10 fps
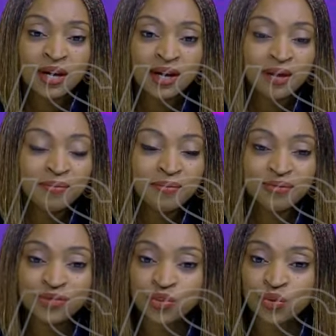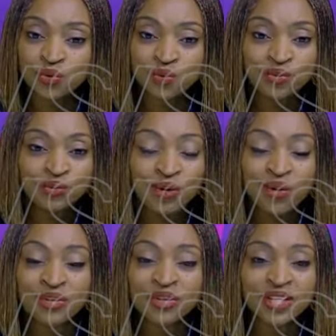um, to
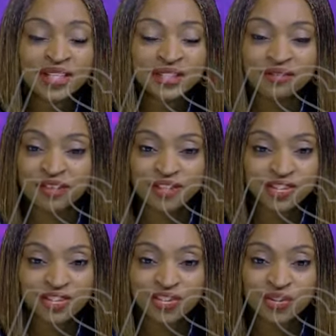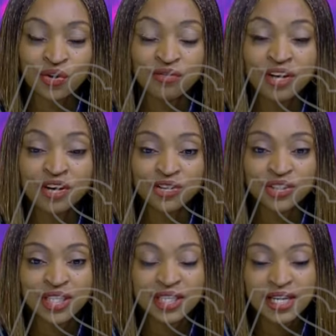all the other interventions, over
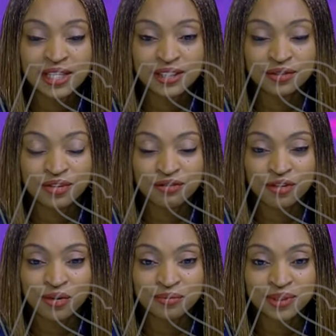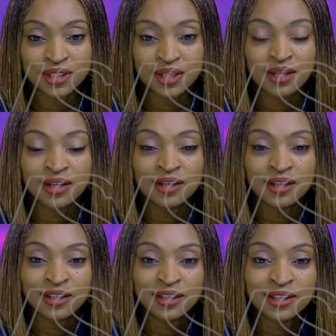180 reforms.
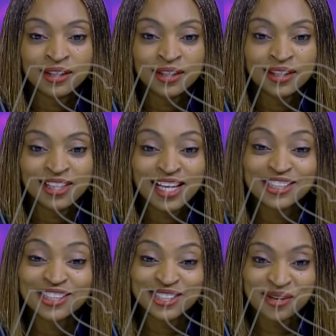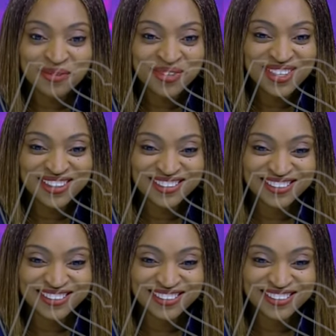That's a summary.